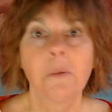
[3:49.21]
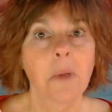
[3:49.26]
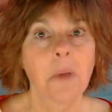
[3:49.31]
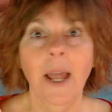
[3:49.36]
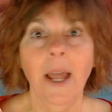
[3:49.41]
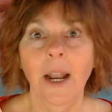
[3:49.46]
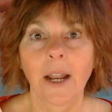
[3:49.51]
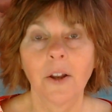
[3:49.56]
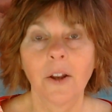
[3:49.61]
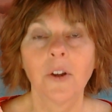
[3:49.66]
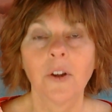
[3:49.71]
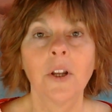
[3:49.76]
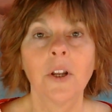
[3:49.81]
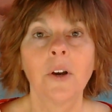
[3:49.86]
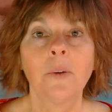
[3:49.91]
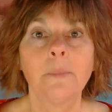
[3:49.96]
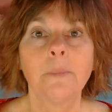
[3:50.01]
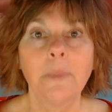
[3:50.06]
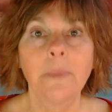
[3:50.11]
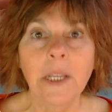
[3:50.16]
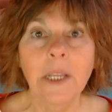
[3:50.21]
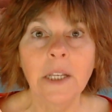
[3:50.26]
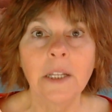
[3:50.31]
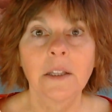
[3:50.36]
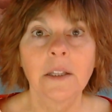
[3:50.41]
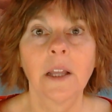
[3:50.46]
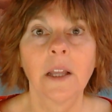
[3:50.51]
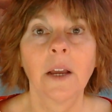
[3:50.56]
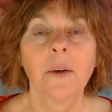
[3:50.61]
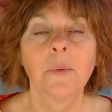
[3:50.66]
And I know you don't mean
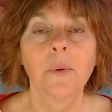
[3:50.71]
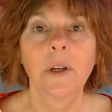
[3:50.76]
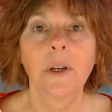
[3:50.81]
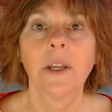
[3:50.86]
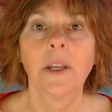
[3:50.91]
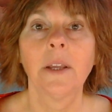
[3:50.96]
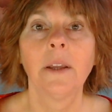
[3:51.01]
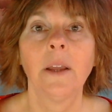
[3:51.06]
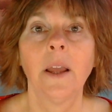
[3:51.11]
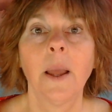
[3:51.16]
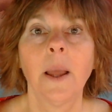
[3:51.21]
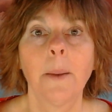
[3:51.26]
it that way,